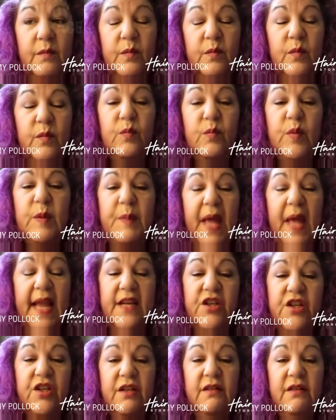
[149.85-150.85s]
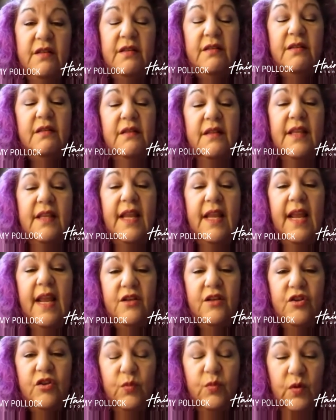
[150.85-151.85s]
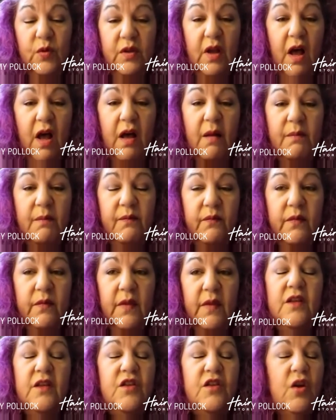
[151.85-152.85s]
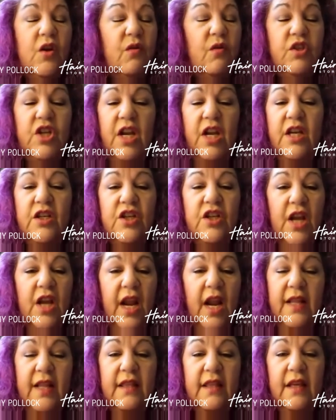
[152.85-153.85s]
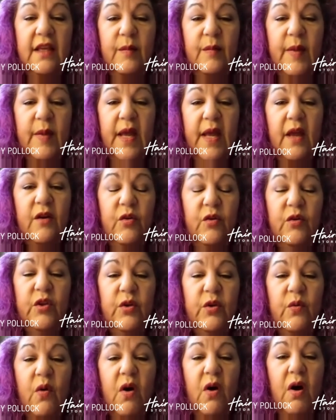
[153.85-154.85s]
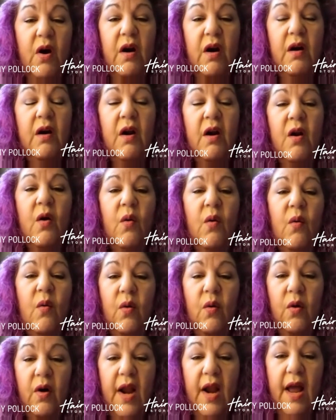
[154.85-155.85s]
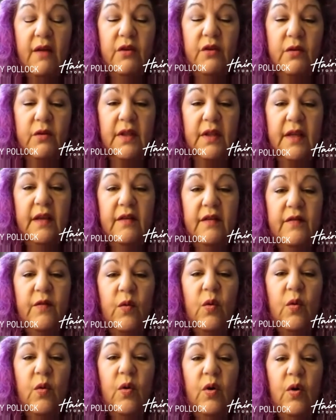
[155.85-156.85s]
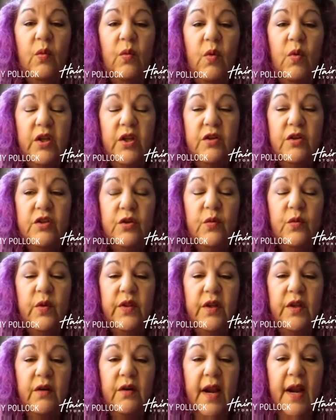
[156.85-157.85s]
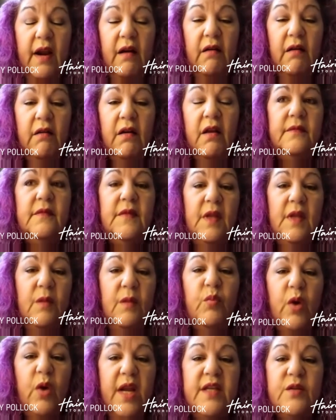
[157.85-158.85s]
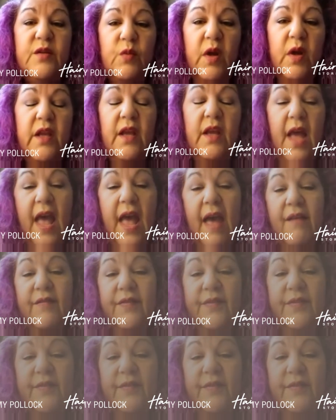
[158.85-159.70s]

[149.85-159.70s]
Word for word: Be patient. The answers will come. Don't change anything about who you are or how you live or what you do with your hair. Embrace what you have.